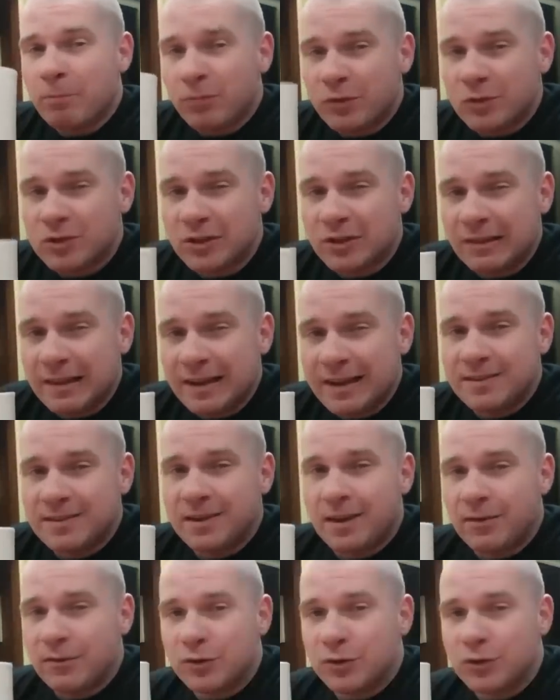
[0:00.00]
There's a link
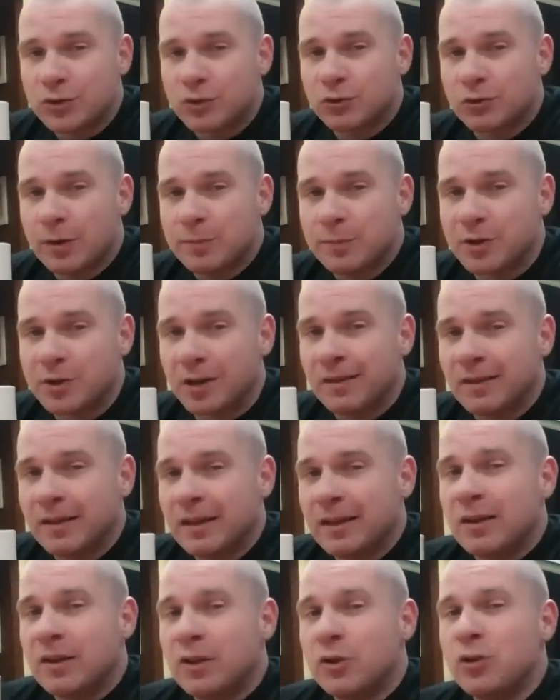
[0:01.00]
down in the description.
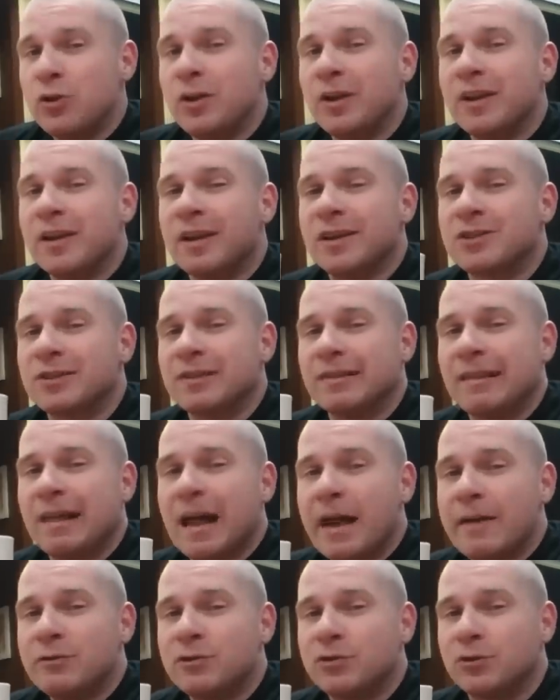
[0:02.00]
where you can catch
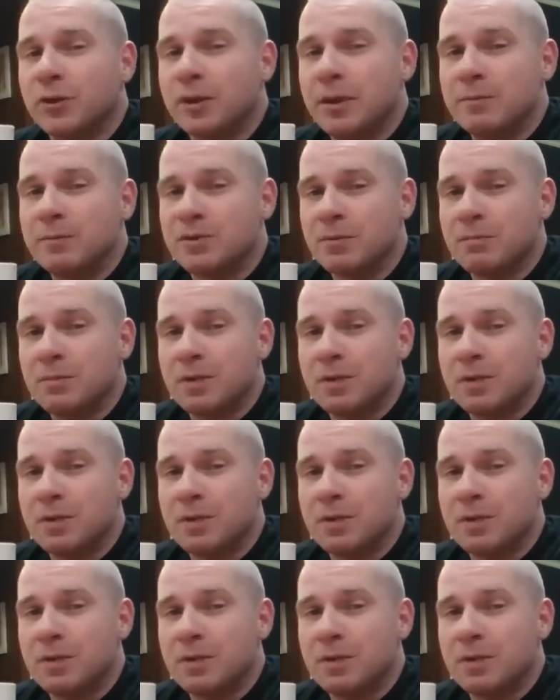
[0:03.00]
live streams of